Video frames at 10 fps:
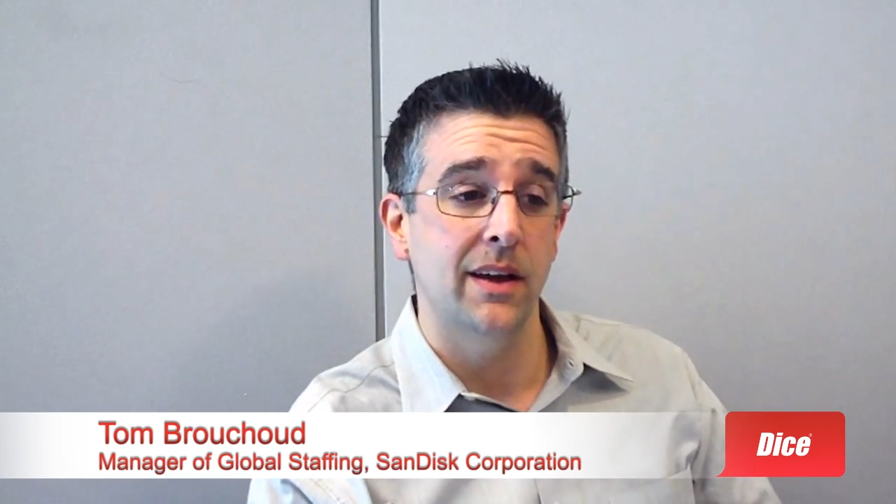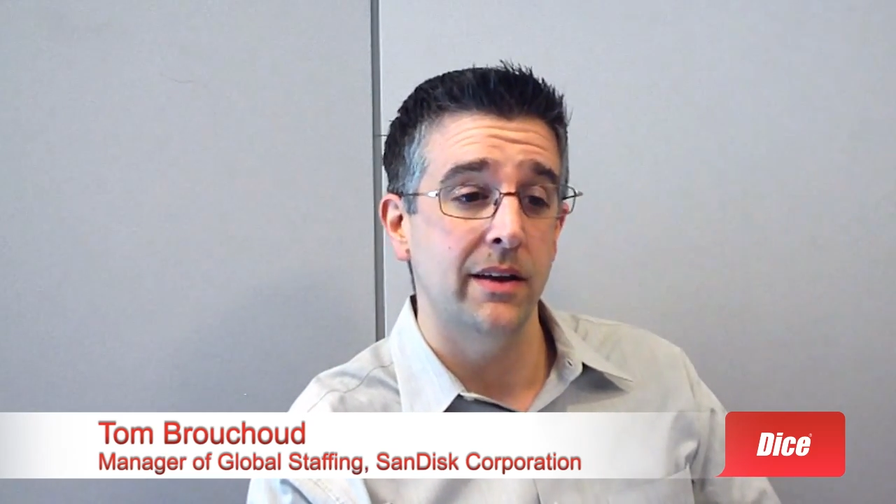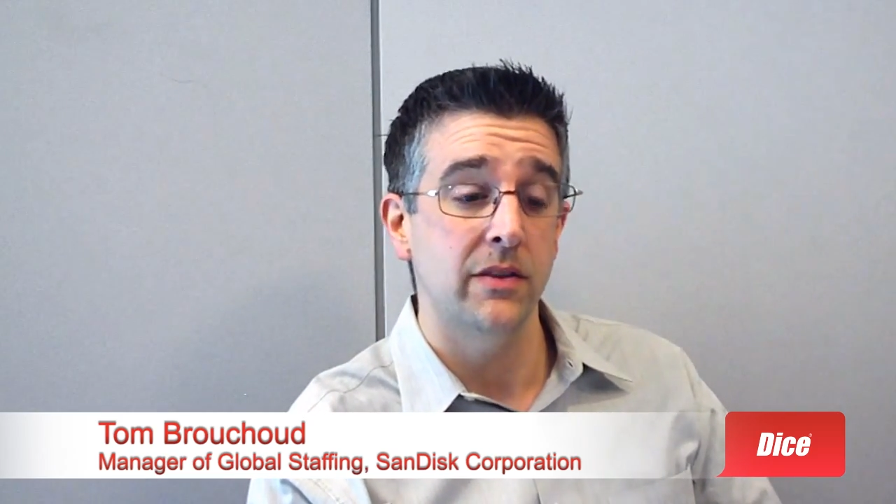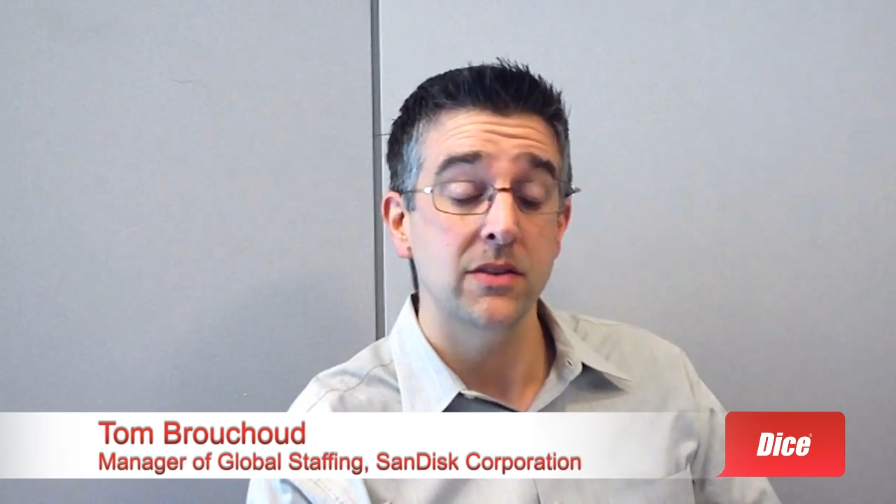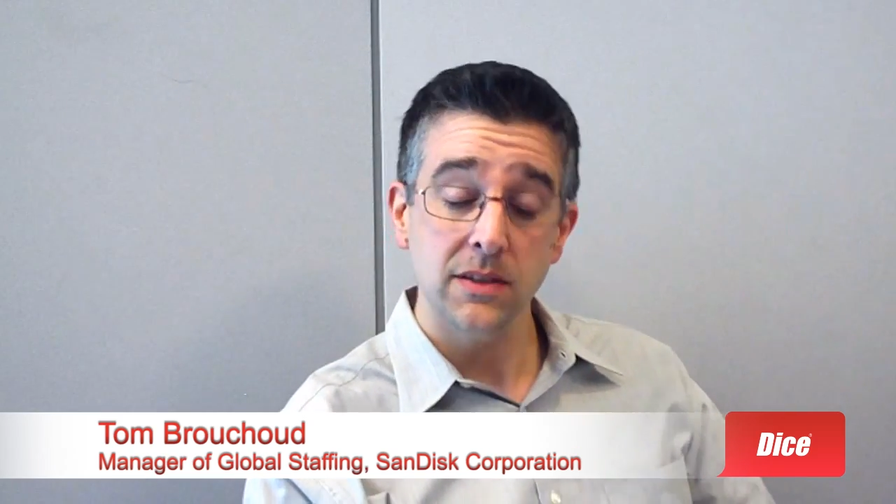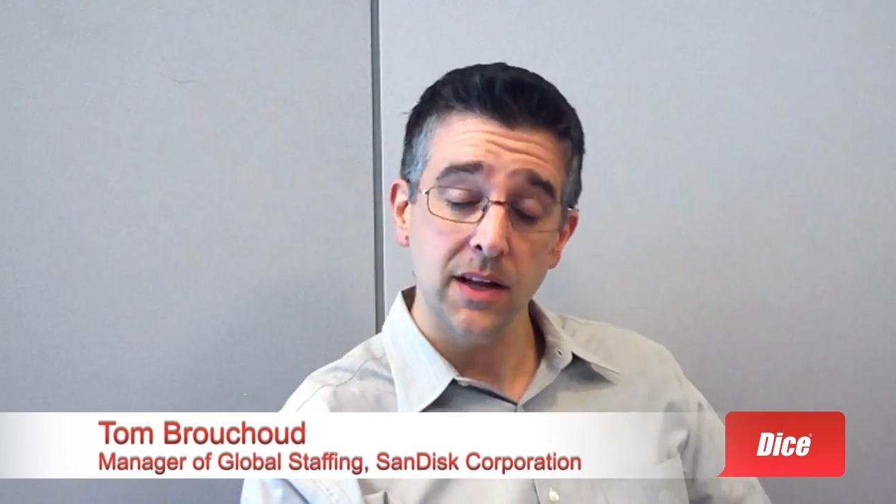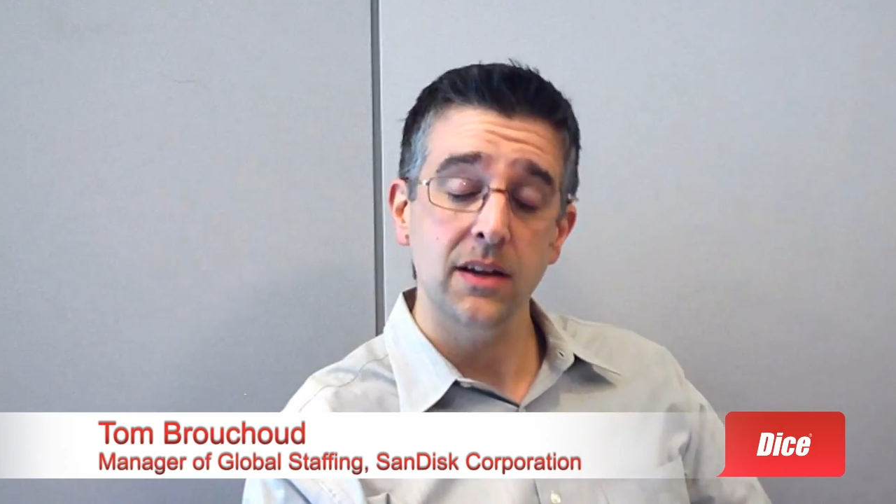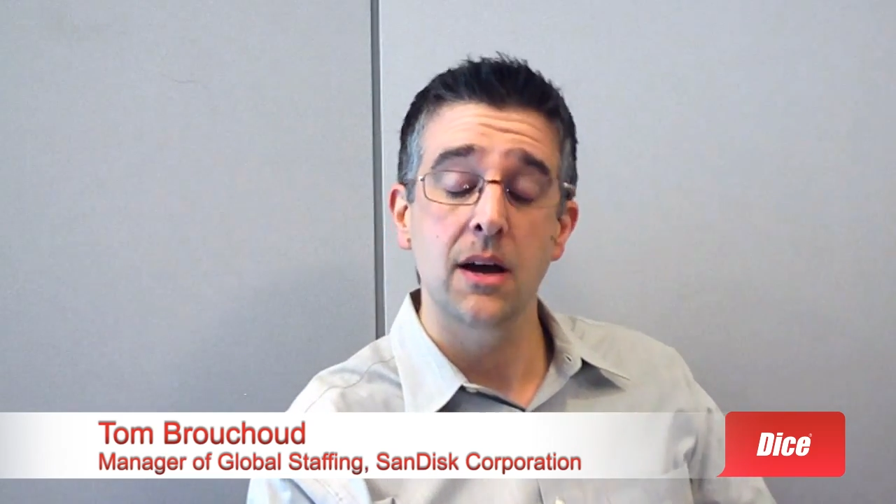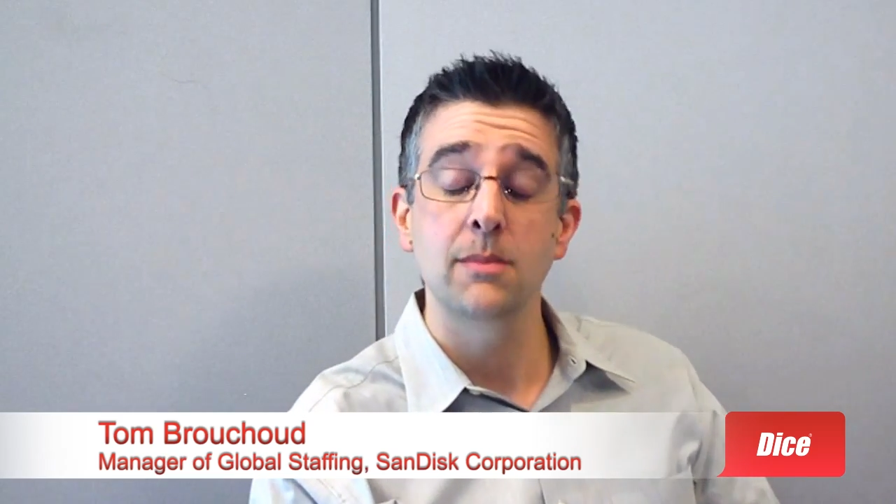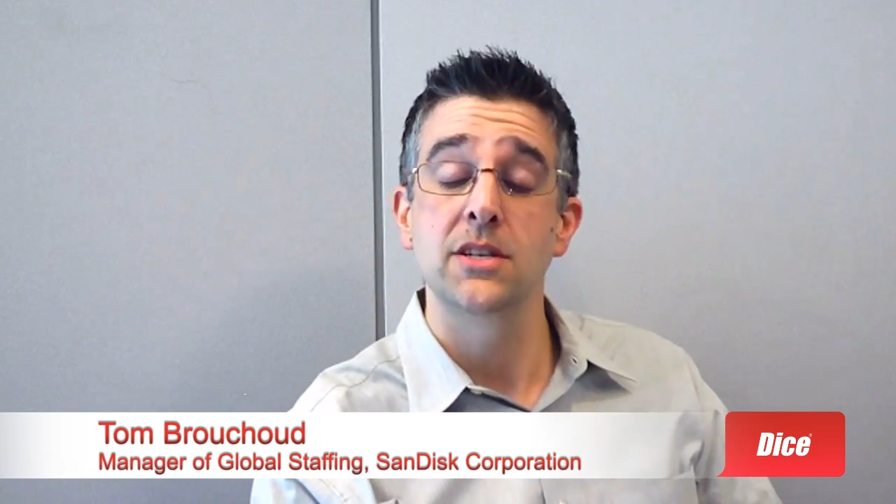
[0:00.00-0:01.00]
and there's a lot
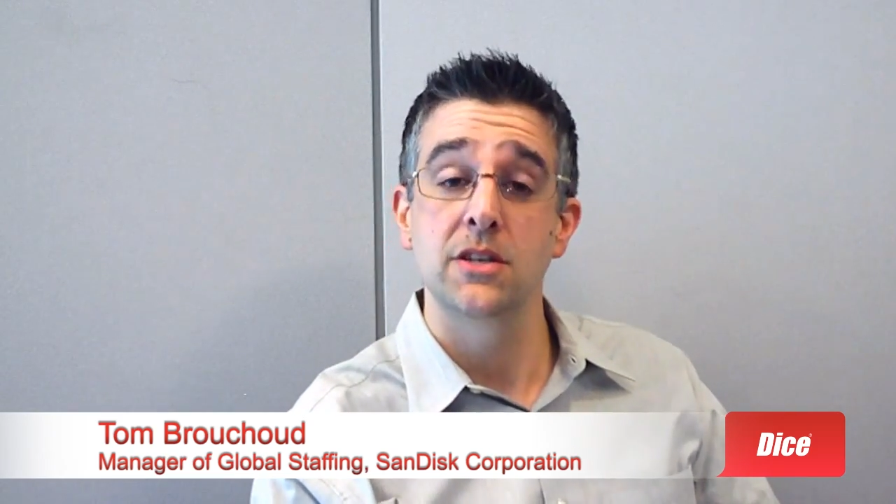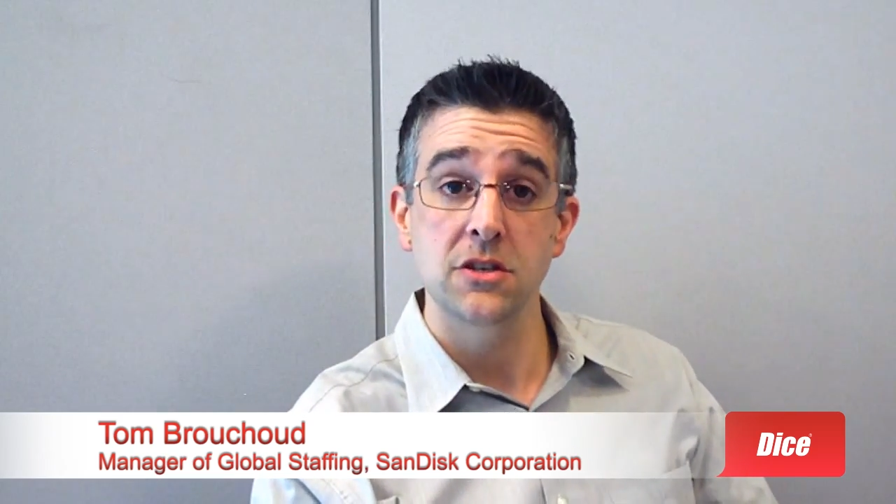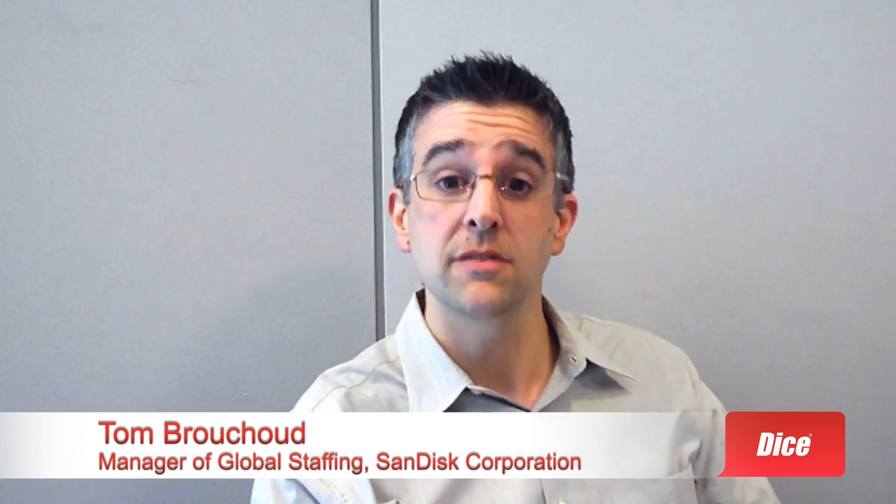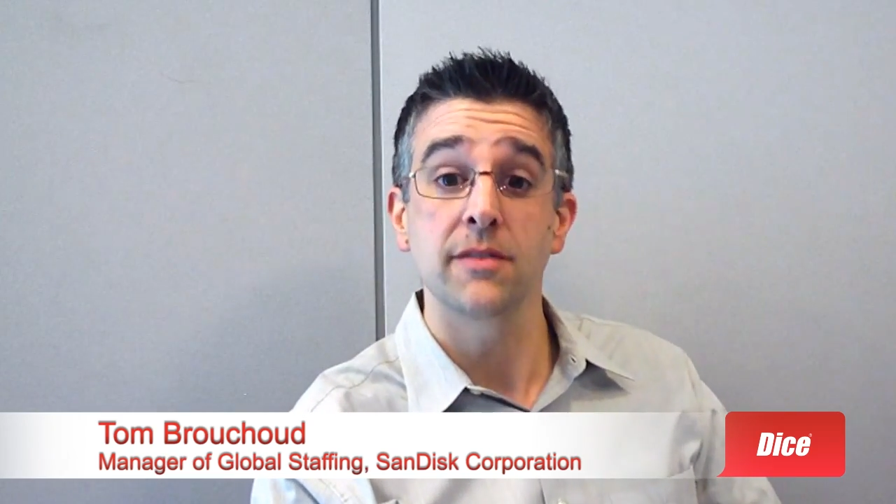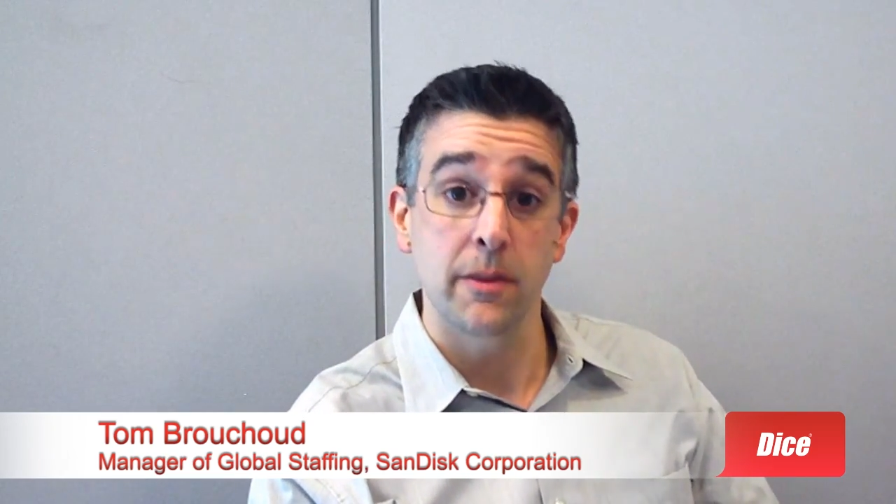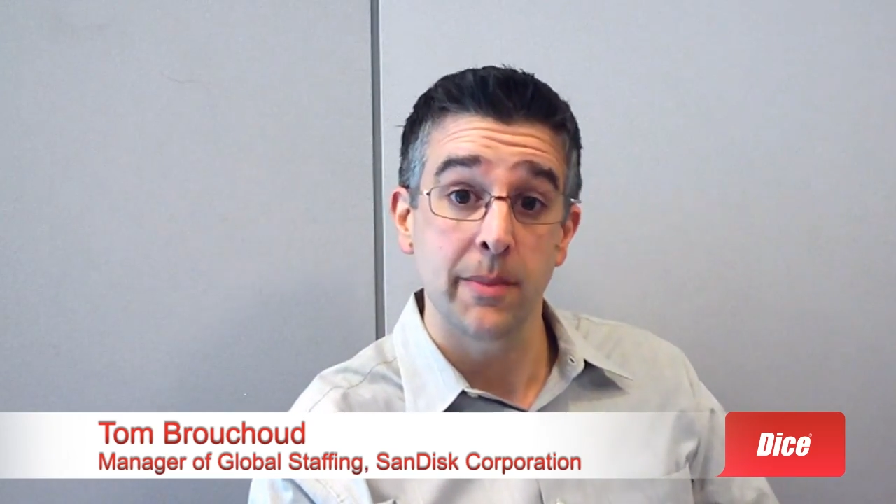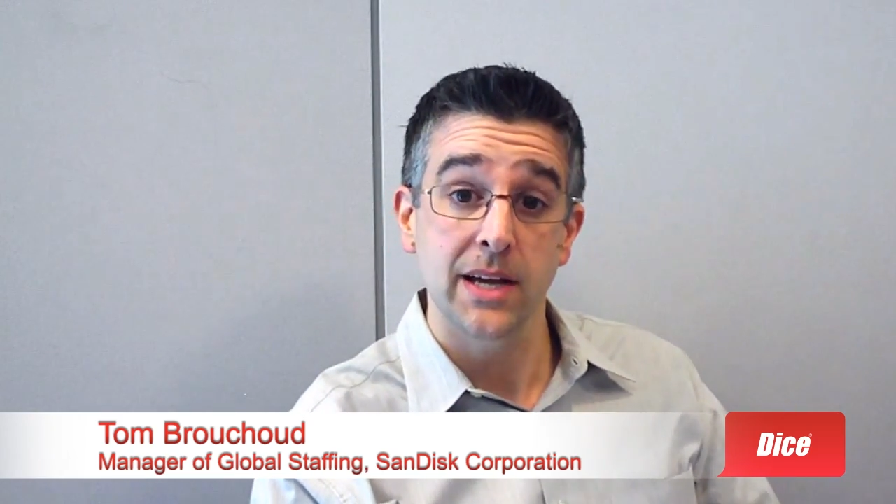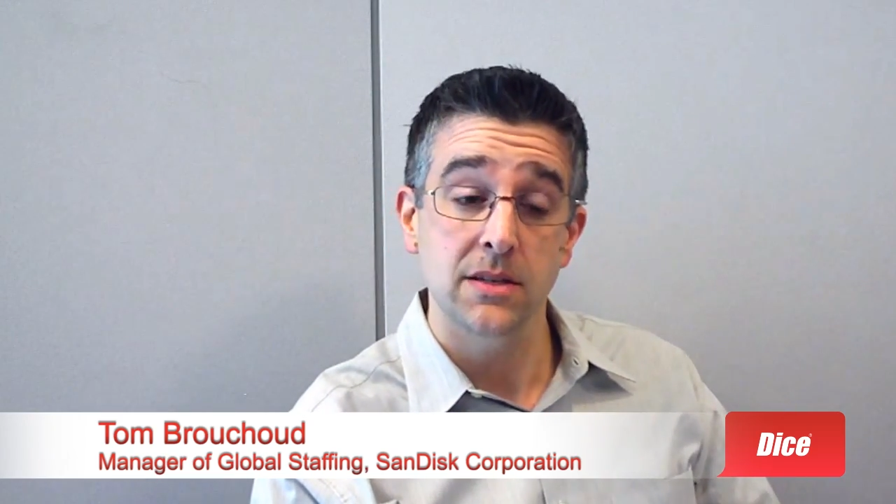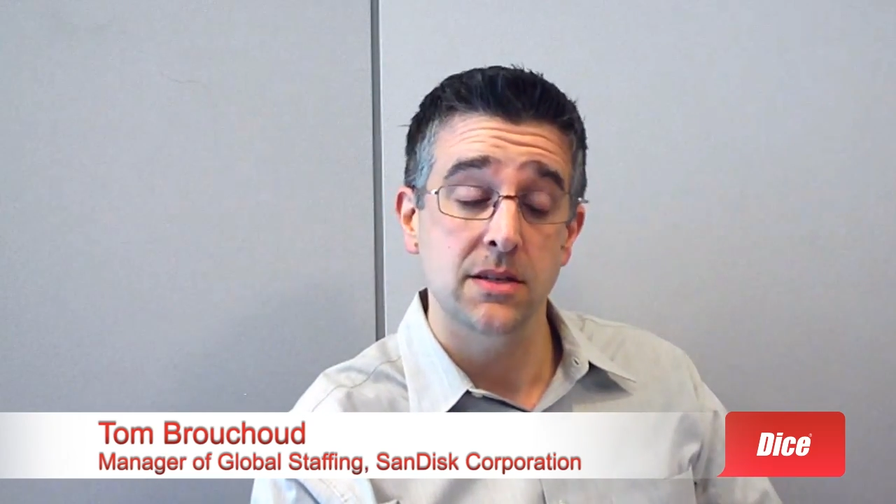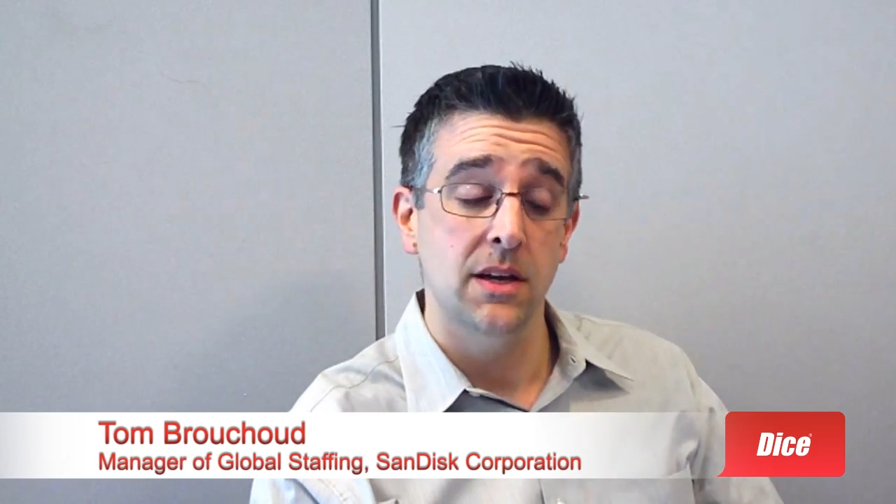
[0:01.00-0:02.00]
of competition for the
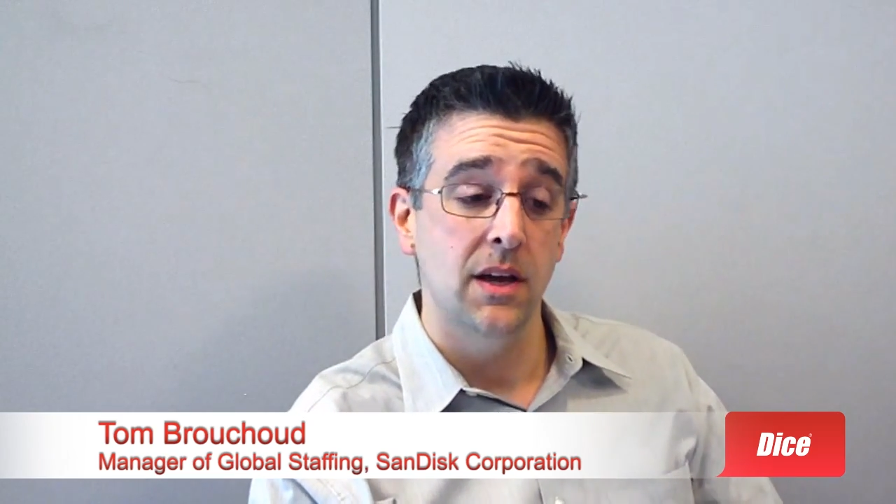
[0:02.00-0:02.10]
best.